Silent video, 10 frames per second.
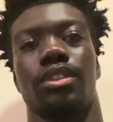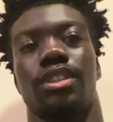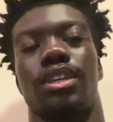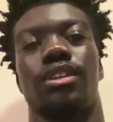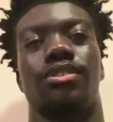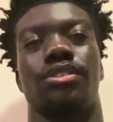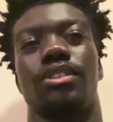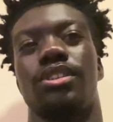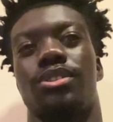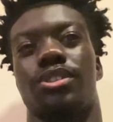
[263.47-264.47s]
Things you
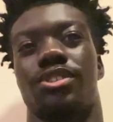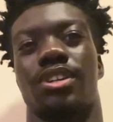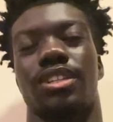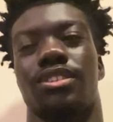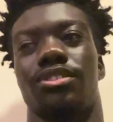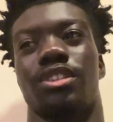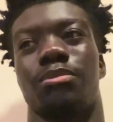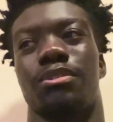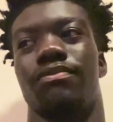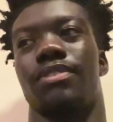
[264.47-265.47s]
need to attract in
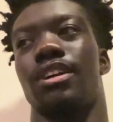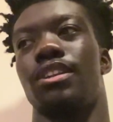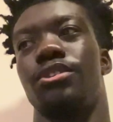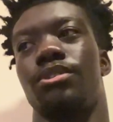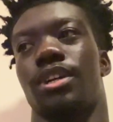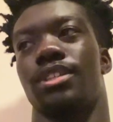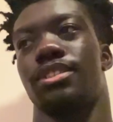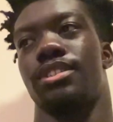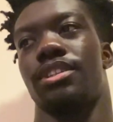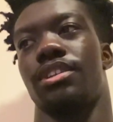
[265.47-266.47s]
terms of value, I'd
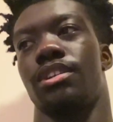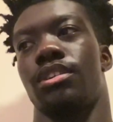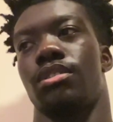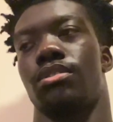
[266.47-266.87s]
say